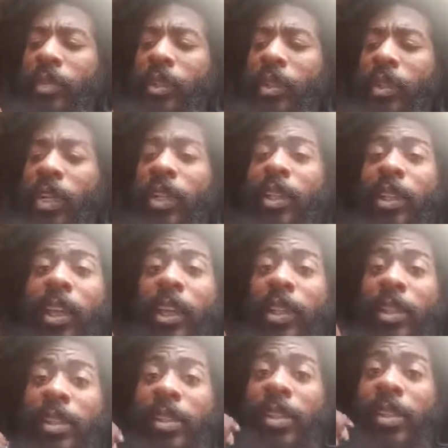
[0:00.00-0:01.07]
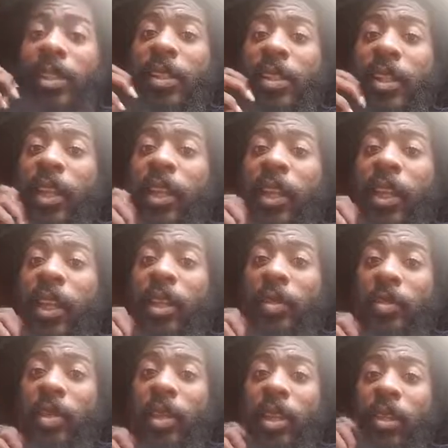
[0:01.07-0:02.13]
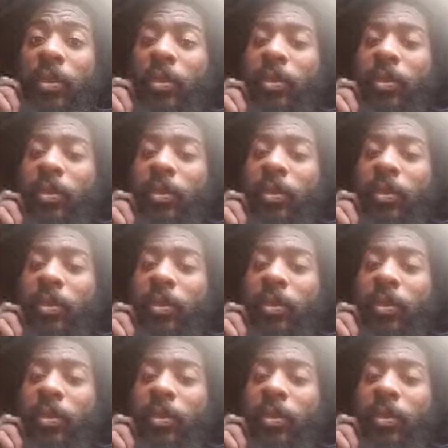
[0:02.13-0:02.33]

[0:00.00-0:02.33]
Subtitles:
that they can sense their damn self.